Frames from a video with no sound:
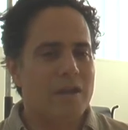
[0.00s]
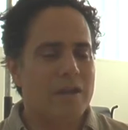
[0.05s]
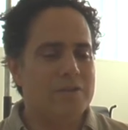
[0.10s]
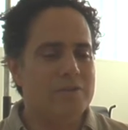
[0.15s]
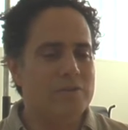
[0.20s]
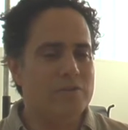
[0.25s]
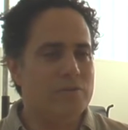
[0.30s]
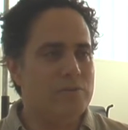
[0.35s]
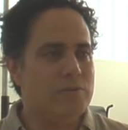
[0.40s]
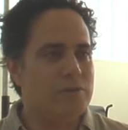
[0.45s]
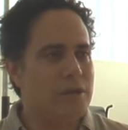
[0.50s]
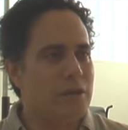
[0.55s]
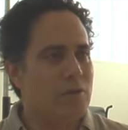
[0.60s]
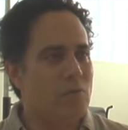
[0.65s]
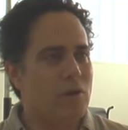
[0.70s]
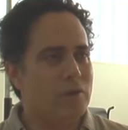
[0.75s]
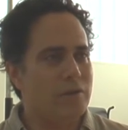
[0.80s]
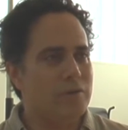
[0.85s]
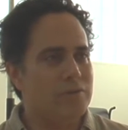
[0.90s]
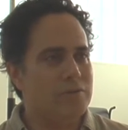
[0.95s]
I knew that I
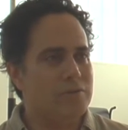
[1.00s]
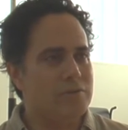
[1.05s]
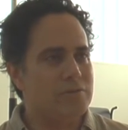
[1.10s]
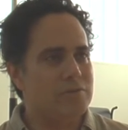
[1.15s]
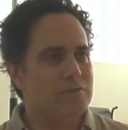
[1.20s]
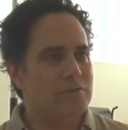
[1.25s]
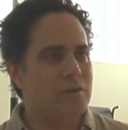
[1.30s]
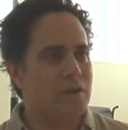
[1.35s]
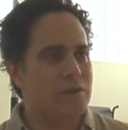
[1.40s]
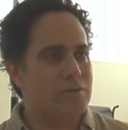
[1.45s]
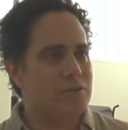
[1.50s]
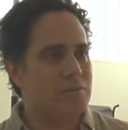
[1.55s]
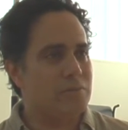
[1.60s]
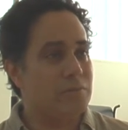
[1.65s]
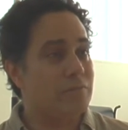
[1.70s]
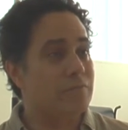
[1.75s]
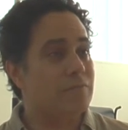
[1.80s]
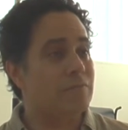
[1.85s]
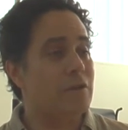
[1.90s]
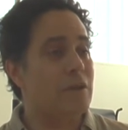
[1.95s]
wanted these two guys to
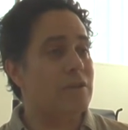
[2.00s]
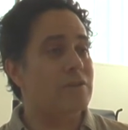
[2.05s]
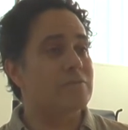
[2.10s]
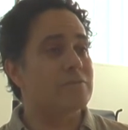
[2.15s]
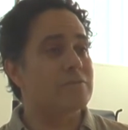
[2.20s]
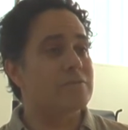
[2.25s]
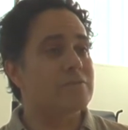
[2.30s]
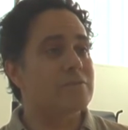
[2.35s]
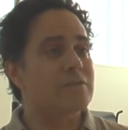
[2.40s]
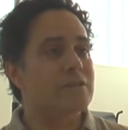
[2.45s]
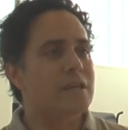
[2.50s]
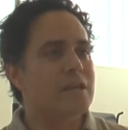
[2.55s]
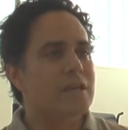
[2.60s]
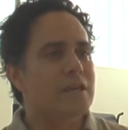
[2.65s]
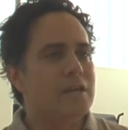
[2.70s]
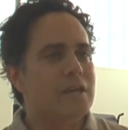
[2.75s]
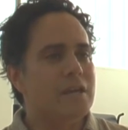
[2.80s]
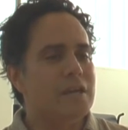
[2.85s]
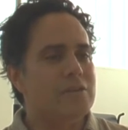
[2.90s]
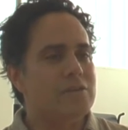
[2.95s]
be friends.
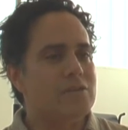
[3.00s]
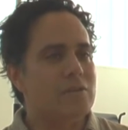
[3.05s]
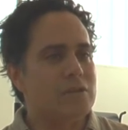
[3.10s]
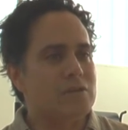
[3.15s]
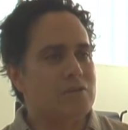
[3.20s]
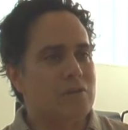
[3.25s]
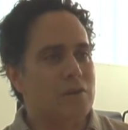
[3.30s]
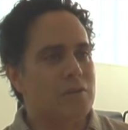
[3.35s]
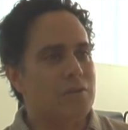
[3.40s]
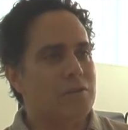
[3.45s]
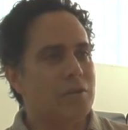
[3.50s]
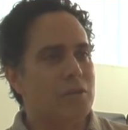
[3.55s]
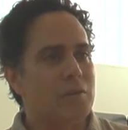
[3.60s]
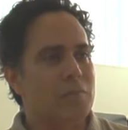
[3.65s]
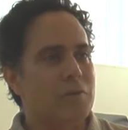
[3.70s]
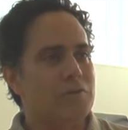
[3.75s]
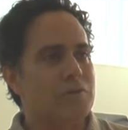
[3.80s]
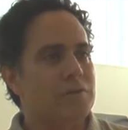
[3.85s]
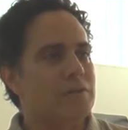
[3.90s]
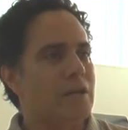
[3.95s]
And so I started thinking
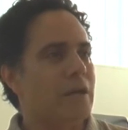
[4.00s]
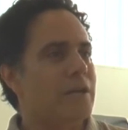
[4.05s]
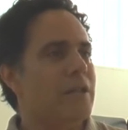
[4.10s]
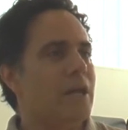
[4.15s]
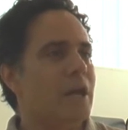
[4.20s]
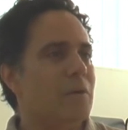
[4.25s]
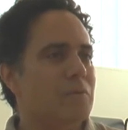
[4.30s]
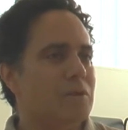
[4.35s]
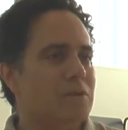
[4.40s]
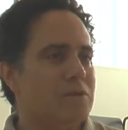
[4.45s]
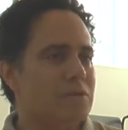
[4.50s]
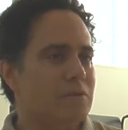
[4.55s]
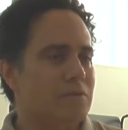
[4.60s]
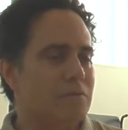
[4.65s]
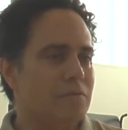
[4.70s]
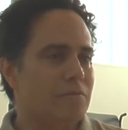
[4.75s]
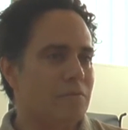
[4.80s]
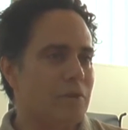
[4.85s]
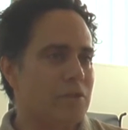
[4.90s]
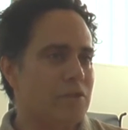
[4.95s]
about the dynamics of
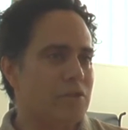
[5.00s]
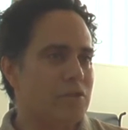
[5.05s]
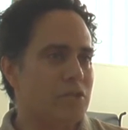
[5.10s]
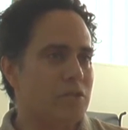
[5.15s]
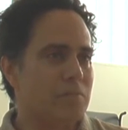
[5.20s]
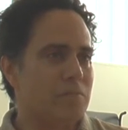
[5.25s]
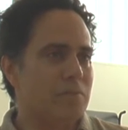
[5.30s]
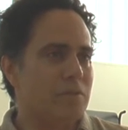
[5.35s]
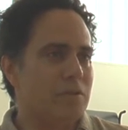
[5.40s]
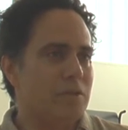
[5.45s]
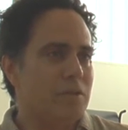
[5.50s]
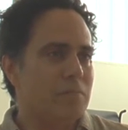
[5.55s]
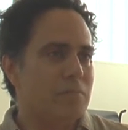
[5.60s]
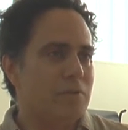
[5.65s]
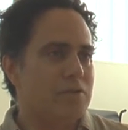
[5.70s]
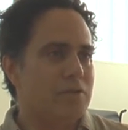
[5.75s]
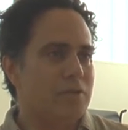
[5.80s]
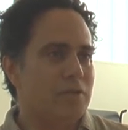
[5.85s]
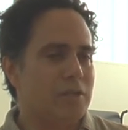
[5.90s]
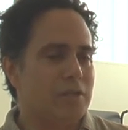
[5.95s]
a friendship,
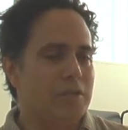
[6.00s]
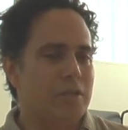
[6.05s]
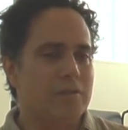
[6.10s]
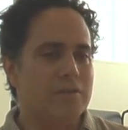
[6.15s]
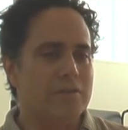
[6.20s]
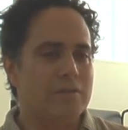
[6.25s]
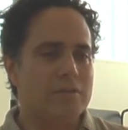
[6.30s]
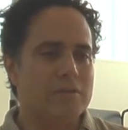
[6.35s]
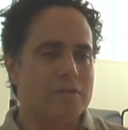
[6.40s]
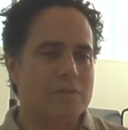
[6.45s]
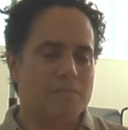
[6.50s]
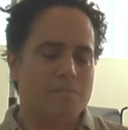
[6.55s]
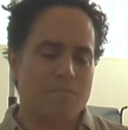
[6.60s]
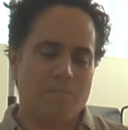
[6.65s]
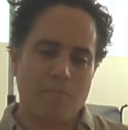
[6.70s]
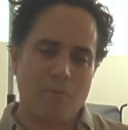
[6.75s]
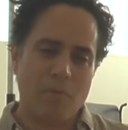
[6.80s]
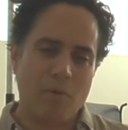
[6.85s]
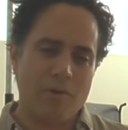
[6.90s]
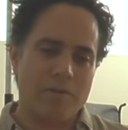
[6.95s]
particularly at this
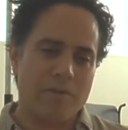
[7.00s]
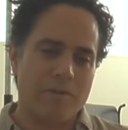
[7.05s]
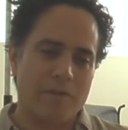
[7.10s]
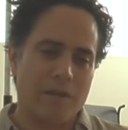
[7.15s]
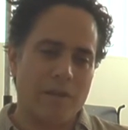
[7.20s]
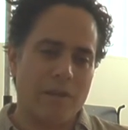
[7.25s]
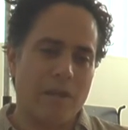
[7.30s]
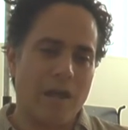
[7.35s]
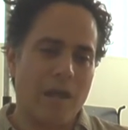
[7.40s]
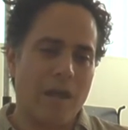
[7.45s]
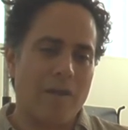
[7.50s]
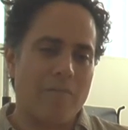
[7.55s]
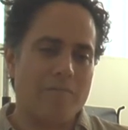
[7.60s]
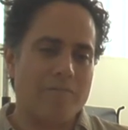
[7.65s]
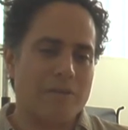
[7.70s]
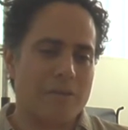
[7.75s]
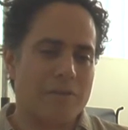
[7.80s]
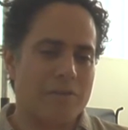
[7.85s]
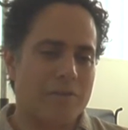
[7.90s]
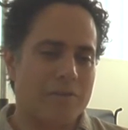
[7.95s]
point in their
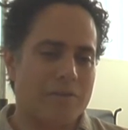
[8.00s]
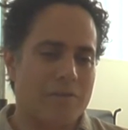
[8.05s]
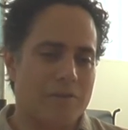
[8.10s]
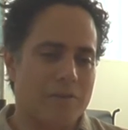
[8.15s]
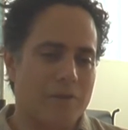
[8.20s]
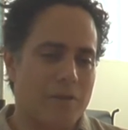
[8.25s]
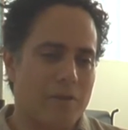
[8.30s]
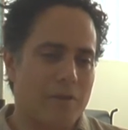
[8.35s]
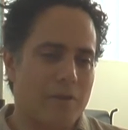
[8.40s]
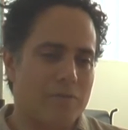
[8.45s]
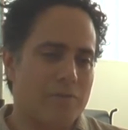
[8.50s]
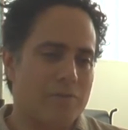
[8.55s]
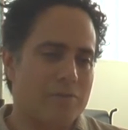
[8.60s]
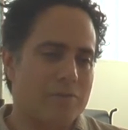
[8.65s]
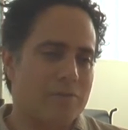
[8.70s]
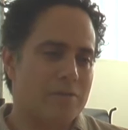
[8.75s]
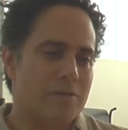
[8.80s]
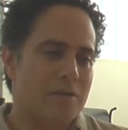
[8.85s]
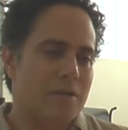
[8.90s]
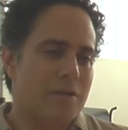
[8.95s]
lives. I think that they're at
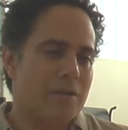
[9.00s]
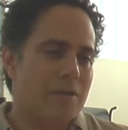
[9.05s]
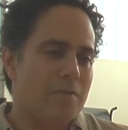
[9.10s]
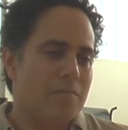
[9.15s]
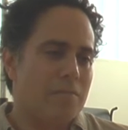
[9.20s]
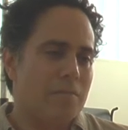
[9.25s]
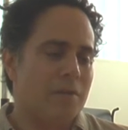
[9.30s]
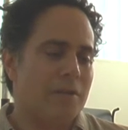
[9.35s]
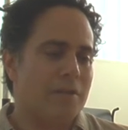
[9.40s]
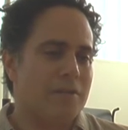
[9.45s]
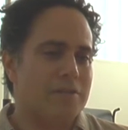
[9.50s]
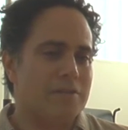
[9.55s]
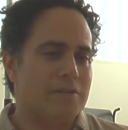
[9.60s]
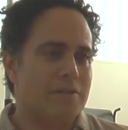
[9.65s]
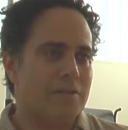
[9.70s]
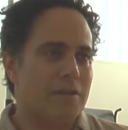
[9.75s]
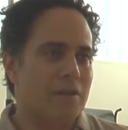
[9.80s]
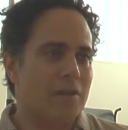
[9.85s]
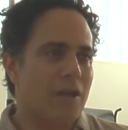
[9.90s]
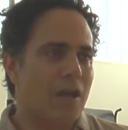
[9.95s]
this place
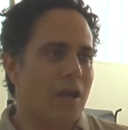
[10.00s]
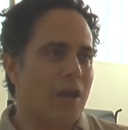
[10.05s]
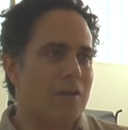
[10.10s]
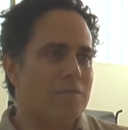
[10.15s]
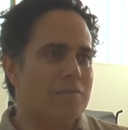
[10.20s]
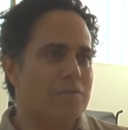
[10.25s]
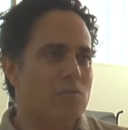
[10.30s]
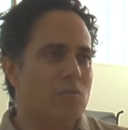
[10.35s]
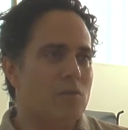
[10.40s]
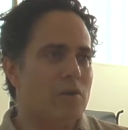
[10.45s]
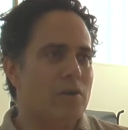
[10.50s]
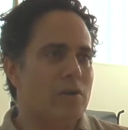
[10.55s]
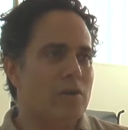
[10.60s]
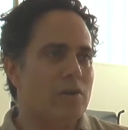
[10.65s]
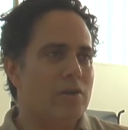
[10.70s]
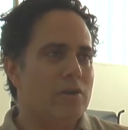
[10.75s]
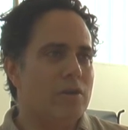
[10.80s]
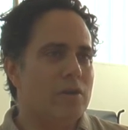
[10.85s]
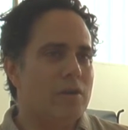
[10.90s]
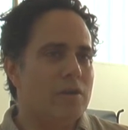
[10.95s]
in their lives
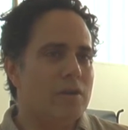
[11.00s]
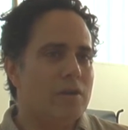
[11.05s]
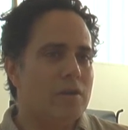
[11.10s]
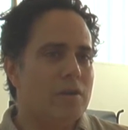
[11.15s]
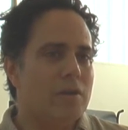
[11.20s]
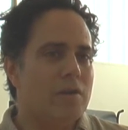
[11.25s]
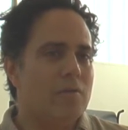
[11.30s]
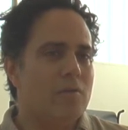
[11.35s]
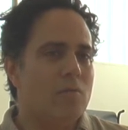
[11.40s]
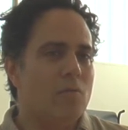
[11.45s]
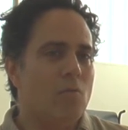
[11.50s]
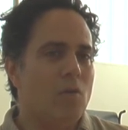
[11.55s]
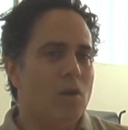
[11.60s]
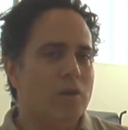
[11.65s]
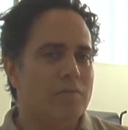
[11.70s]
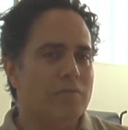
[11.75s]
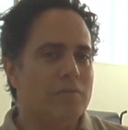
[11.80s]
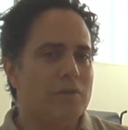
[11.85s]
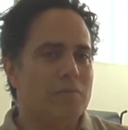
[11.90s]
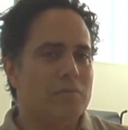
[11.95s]
where
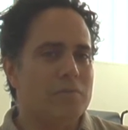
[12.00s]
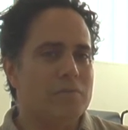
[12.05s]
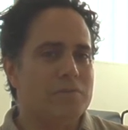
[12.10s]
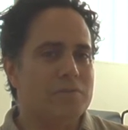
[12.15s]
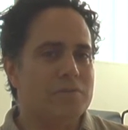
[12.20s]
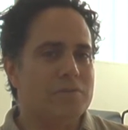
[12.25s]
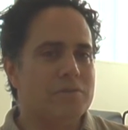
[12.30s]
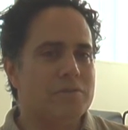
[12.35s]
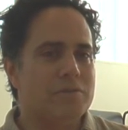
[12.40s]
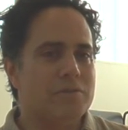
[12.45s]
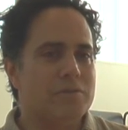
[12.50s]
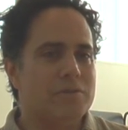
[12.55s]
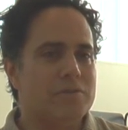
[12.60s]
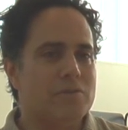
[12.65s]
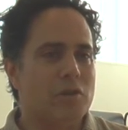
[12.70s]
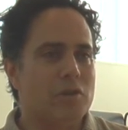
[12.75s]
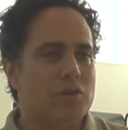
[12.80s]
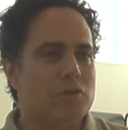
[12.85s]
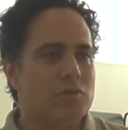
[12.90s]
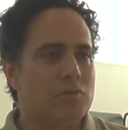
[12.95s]
one of them is
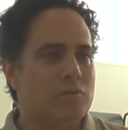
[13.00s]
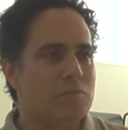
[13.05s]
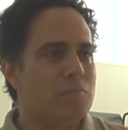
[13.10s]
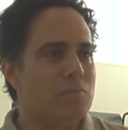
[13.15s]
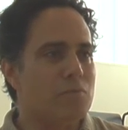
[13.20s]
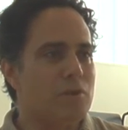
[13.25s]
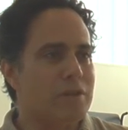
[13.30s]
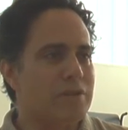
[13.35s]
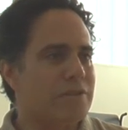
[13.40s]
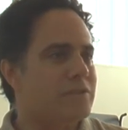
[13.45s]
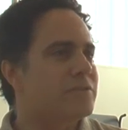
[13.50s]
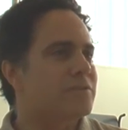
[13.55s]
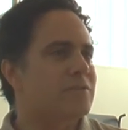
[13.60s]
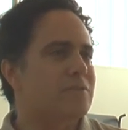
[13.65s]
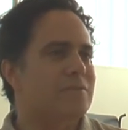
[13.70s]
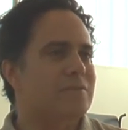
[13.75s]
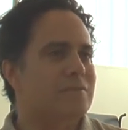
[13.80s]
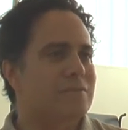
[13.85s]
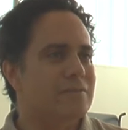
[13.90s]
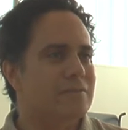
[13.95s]
starting to
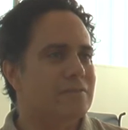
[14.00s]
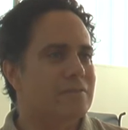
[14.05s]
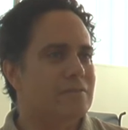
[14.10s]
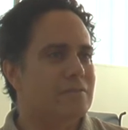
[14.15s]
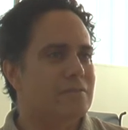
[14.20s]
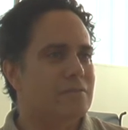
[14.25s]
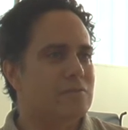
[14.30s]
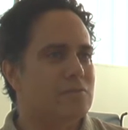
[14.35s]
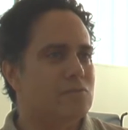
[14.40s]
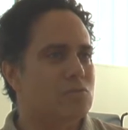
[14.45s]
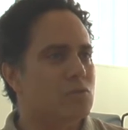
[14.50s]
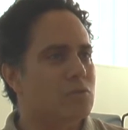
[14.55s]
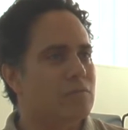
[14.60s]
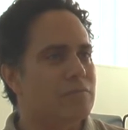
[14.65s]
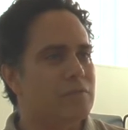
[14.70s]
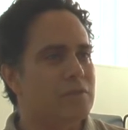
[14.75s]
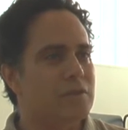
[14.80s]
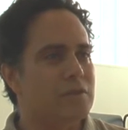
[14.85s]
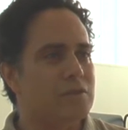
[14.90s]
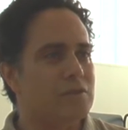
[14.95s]
embrace sort
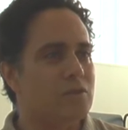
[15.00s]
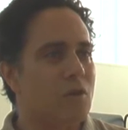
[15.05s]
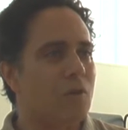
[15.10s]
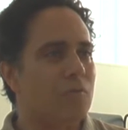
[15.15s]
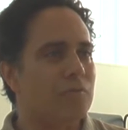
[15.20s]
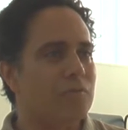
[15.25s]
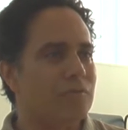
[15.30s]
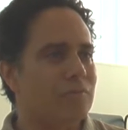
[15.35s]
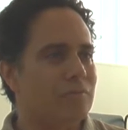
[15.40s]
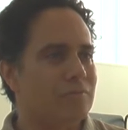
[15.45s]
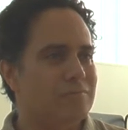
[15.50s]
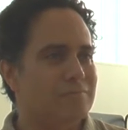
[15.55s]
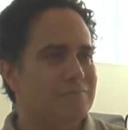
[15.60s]
of the adult,